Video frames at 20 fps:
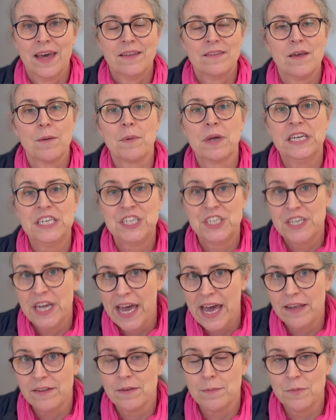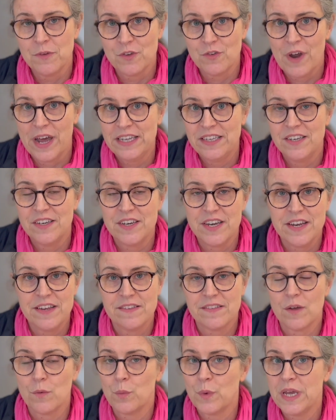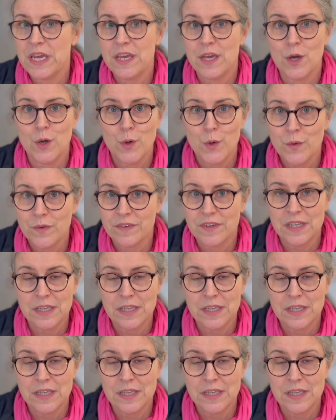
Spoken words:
So I'm going to share some strategies that we used